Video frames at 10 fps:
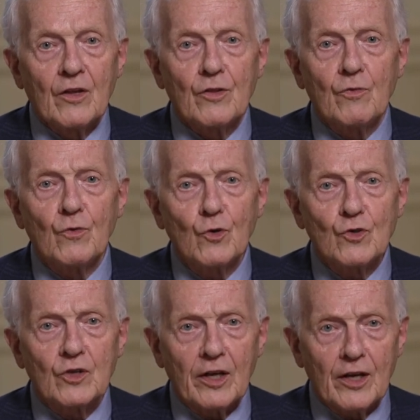The
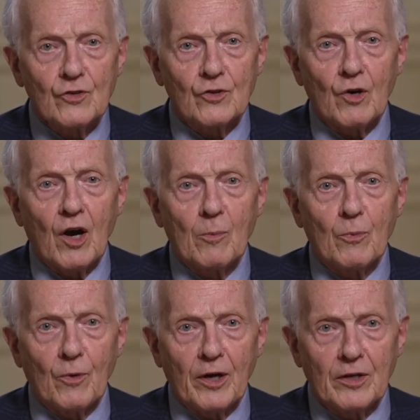first laser
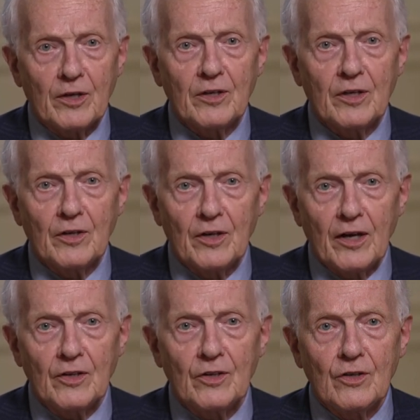operated in
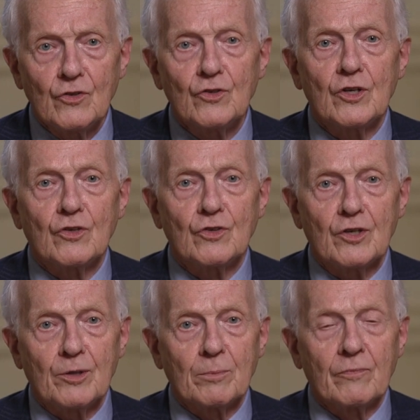
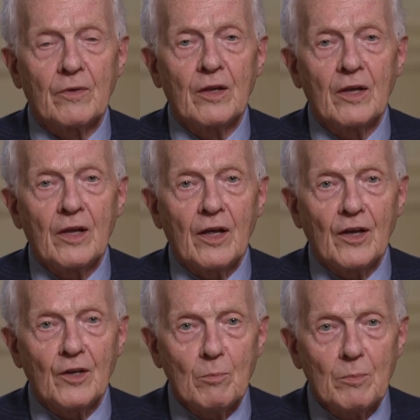1960,
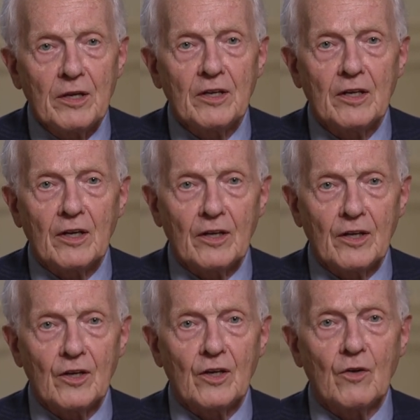and
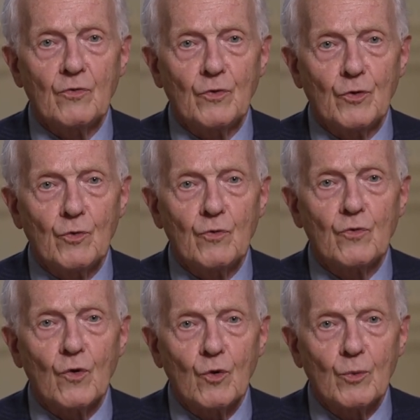immediately a few
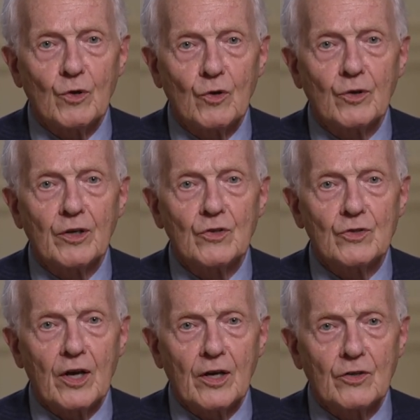forward-looking
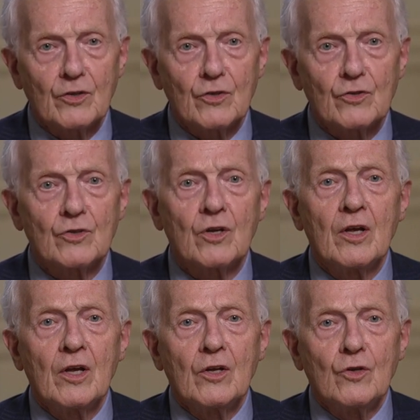scientists
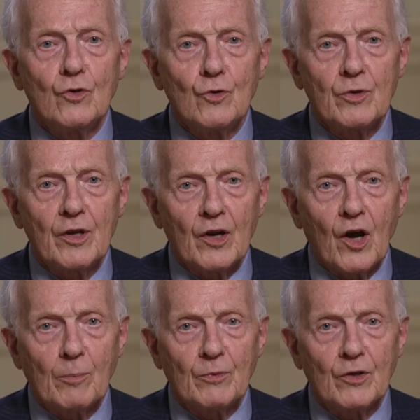knew that
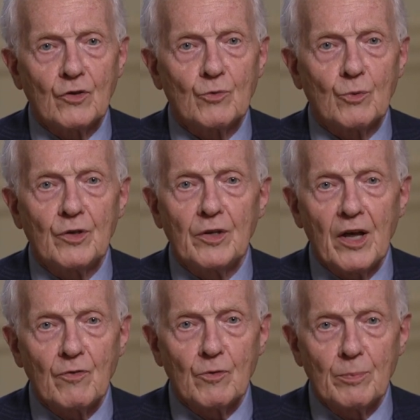optics would
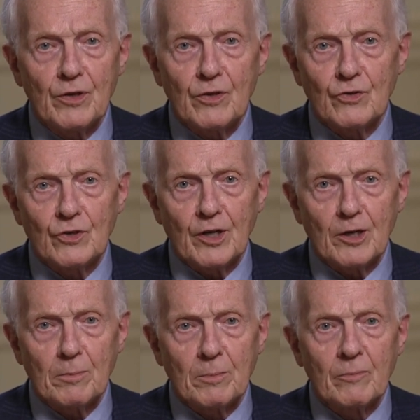never be the
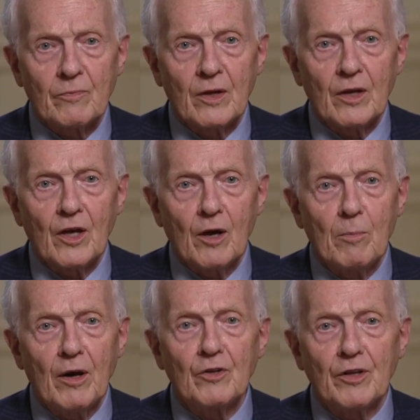same.
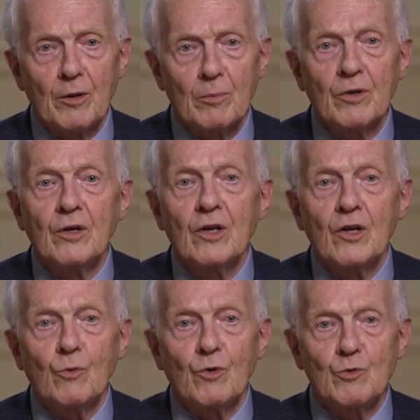Among them
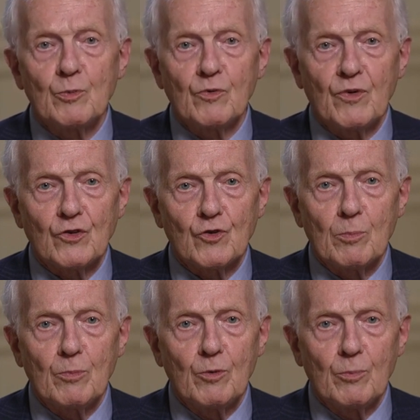was Professor
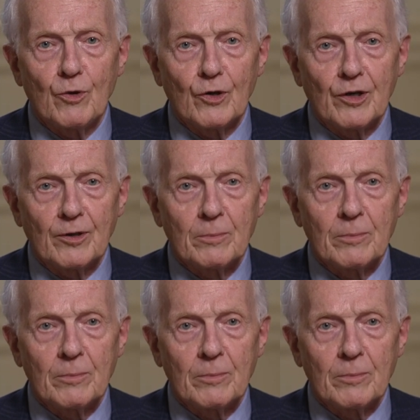Bloembergen.